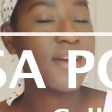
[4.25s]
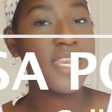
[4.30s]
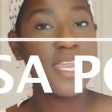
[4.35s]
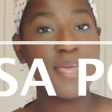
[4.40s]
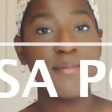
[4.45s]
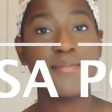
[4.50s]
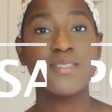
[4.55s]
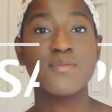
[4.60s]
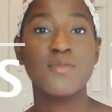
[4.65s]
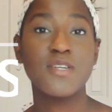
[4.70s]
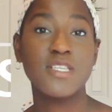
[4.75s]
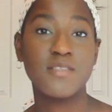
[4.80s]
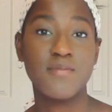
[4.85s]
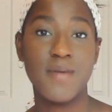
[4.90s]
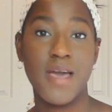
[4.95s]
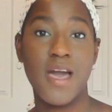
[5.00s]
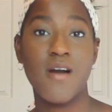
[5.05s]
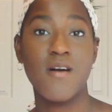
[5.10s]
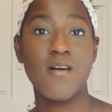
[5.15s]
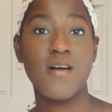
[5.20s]
My name is Marissa
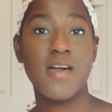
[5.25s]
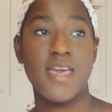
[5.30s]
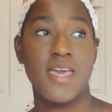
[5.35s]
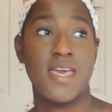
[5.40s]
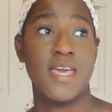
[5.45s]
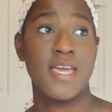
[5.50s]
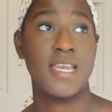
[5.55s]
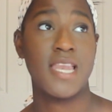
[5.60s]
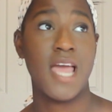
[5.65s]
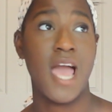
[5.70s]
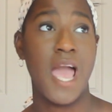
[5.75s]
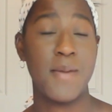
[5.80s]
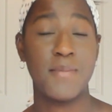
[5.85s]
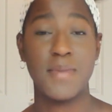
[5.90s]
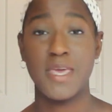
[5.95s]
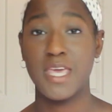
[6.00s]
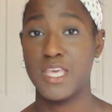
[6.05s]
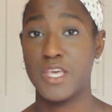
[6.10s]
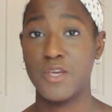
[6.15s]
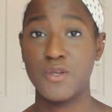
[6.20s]
Powell and I
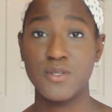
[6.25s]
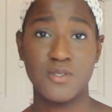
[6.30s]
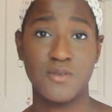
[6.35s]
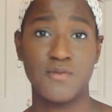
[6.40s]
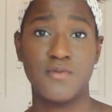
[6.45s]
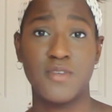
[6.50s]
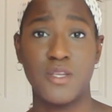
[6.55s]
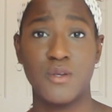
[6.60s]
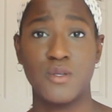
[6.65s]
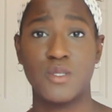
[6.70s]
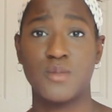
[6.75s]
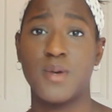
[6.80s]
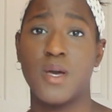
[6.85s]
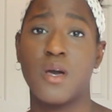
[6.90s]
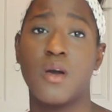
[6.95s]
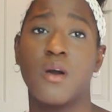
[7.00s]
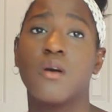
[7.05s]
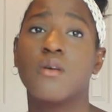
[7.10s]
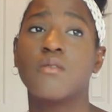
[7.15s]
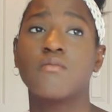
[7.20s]
make YouTube videos
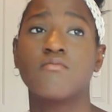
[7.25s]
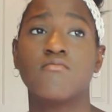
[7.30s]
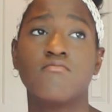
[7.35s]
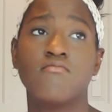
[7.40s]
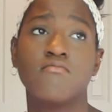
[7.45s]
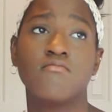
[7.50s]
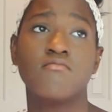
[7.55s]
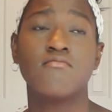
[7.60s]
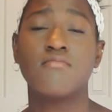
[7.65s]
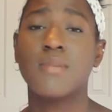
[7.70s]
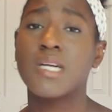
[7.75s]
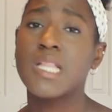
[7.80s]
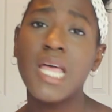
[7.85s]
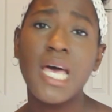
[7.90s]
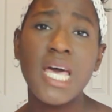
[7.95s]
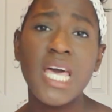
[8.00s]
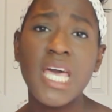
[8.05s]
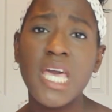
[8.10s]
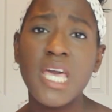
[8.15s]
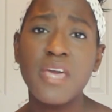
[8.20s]
about my
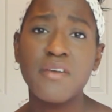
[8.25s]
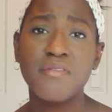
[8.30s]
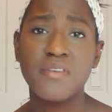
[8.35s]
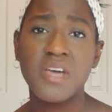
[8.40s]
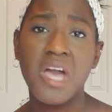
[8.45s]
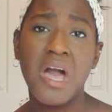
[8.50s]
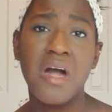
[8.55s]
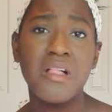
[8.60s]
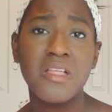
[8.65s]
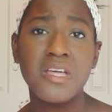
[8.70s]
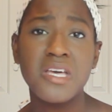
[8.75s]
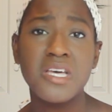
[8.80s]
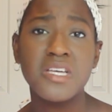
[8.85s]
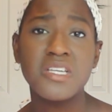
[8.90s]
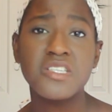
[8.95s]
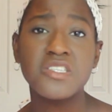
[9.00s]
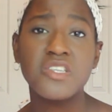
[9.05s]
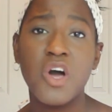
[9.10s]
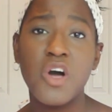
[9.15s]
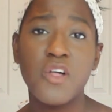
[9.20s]
life,
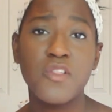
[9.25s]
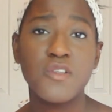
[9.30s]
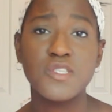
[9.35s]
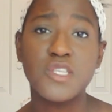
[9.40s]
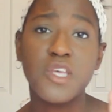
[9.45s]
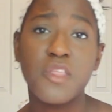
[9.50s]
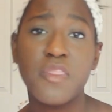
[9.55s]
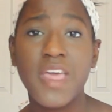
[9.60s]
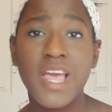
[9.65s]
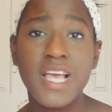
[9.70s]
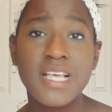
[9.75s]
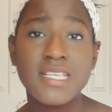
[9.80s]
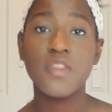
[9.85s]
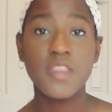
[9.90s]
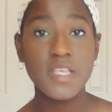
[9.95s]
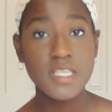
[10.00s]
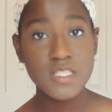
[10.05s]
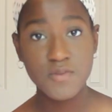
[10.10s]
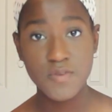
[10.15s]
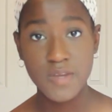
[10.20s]
college, all those good things. For
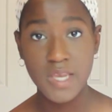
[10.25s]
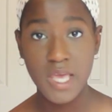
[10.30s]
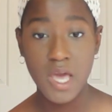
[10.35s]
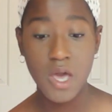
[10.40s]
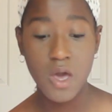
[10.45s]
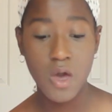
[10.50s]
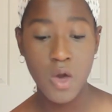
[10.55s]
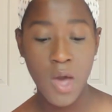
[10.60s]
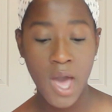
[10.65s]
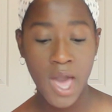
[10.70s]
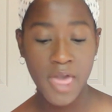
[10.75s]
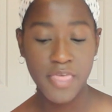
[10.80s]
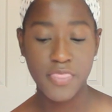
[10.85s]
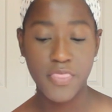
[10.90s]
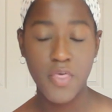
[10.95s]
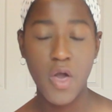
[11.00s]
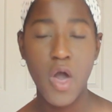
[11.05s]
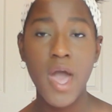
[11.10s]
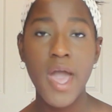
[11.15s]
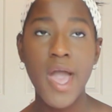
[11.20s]
this video, I
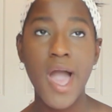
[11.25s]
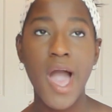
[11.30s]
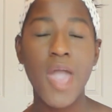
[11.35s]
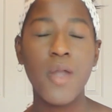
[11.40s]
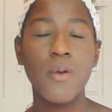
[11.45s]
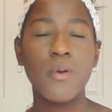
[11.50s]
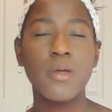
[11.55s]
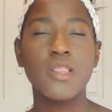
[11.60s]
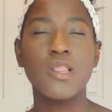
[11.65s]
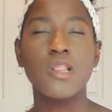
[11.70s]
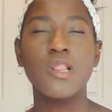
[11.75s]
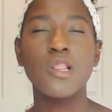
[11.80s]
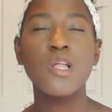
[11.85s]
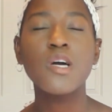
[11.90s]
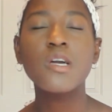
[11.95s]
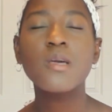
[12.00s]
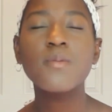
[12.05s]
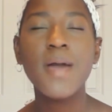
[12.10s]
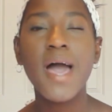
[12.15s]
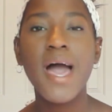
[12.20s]
thought I would
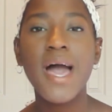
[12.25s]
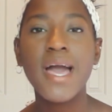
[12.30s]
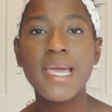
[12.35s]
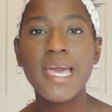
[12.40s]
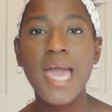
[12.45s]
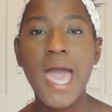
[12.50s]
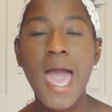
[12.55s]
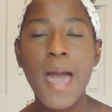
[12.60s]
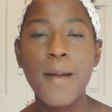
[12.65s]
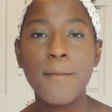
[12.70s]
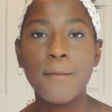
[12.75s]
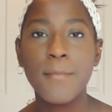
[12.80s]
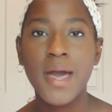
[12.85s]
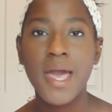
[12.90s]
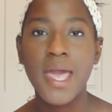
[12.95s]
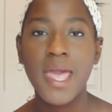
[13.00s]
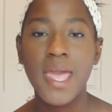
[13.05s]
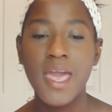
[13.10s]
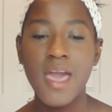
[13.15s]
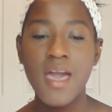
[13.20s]
look back at
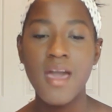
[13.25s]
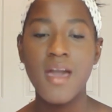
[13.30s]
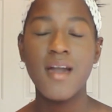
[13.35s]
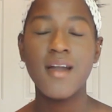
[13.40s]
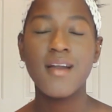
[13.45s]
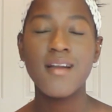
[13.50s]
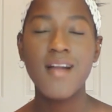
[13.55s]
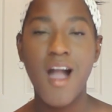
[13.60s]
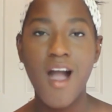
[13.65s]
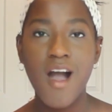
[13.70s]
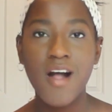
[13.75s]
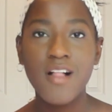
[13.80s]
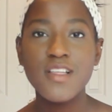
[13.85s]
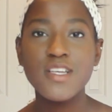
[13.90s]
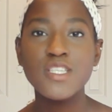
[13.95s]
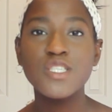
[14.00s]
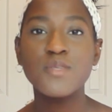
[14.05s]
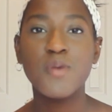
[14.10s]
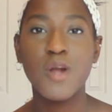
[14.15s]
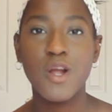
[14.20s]
my
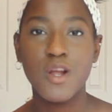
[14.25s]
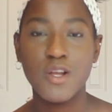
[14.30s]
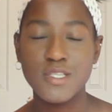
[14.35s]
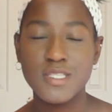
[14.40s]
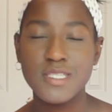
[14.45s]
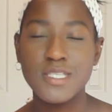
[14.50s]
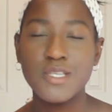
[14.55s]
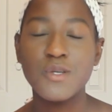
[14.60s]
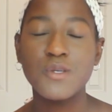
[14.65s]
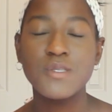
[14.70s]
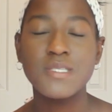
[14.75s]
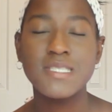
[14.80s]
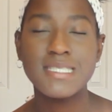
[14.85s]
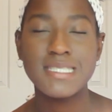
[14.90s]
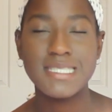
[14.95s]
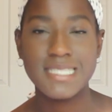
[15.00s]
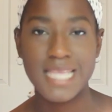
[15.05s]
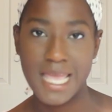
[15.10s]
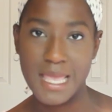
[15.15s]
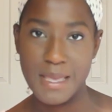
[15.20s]
college personal
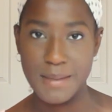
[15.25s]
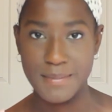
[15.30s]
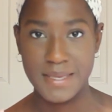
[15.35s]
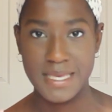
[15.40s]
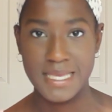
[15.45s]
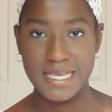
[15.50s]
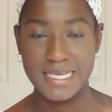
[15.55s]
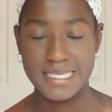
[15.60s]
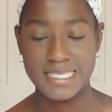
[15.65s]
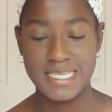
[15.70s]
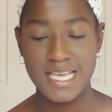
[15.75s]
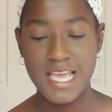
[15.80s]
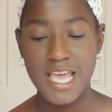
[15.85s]
statement.